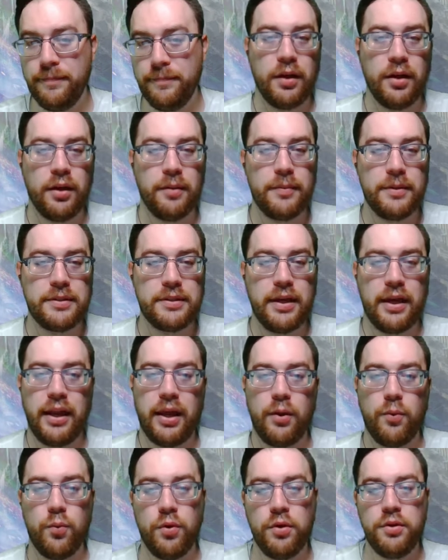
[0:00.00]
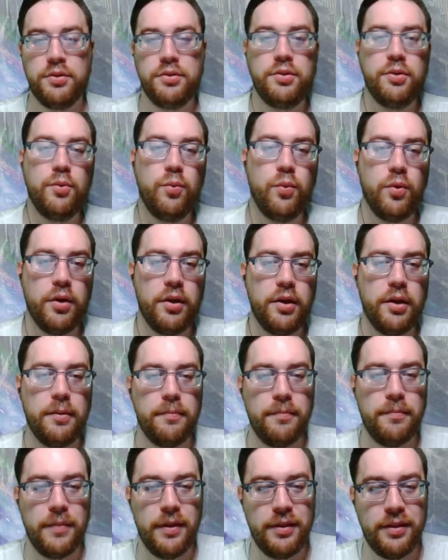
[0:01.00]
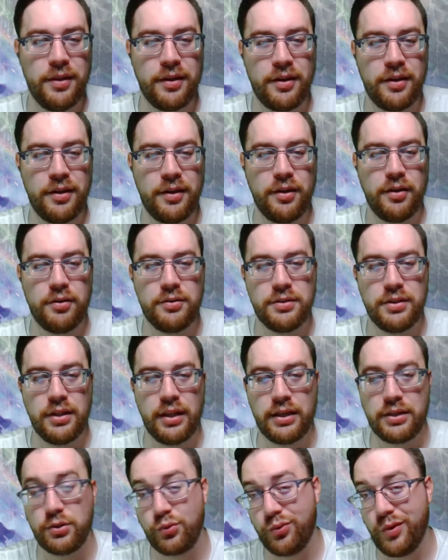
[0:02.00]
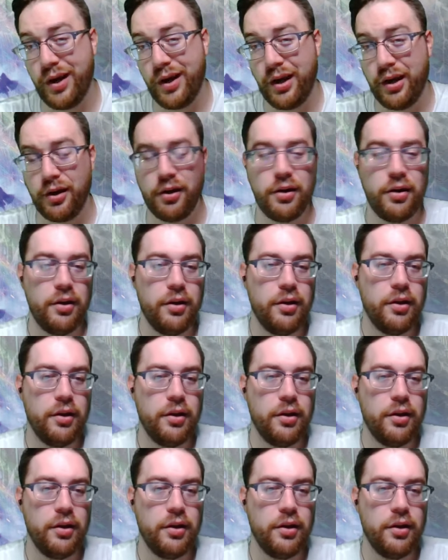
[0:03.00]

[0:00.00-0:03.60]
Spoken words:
It's got a 1-to-1 mythic / rare